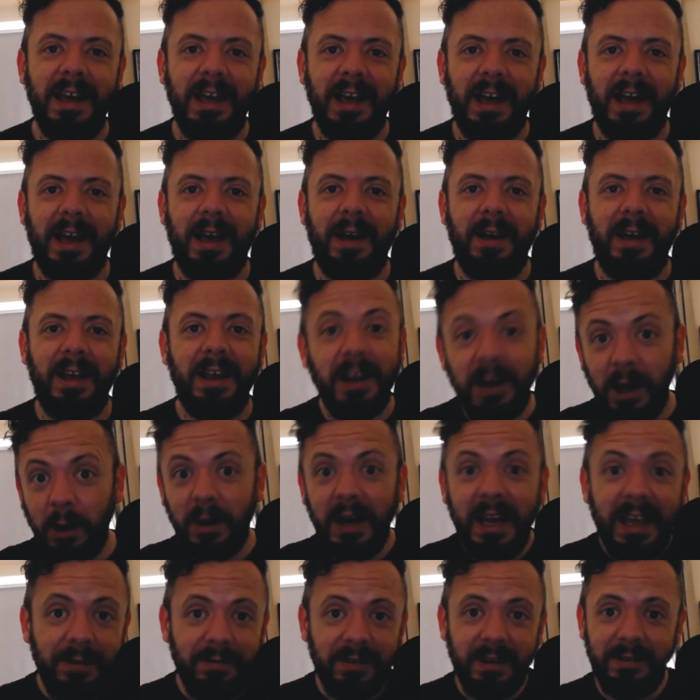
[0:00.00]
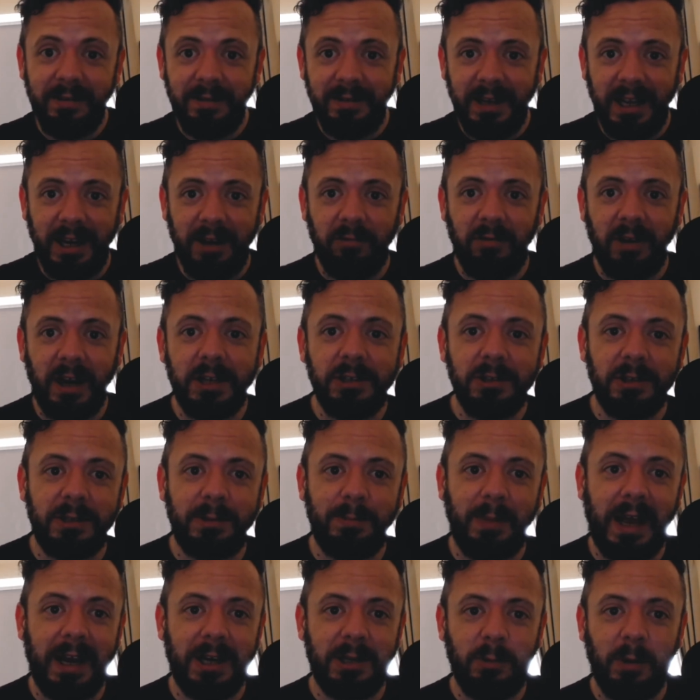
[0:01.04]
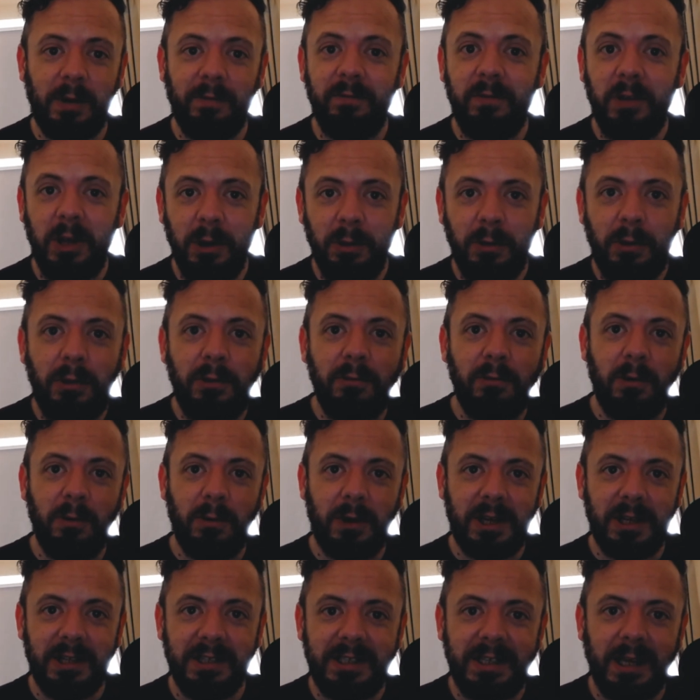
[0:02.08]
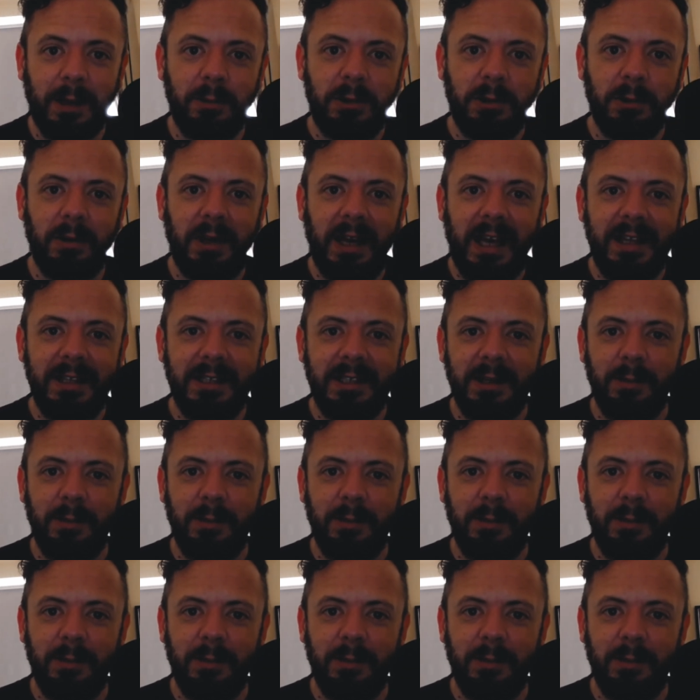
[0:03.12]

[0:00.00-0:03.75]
And even in retrospect, when viewed through a conceptual lens,